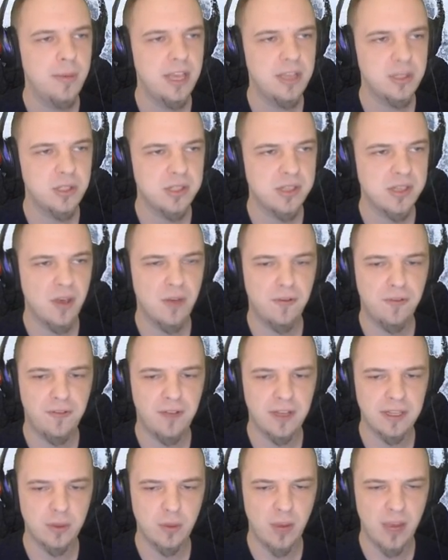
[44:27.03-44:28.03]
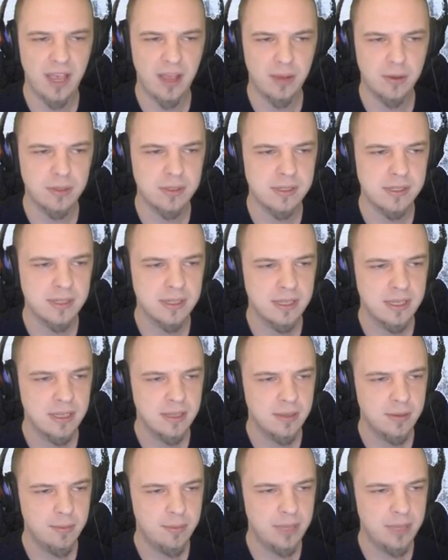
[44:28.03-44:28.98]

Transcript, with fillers: we might just go fun around,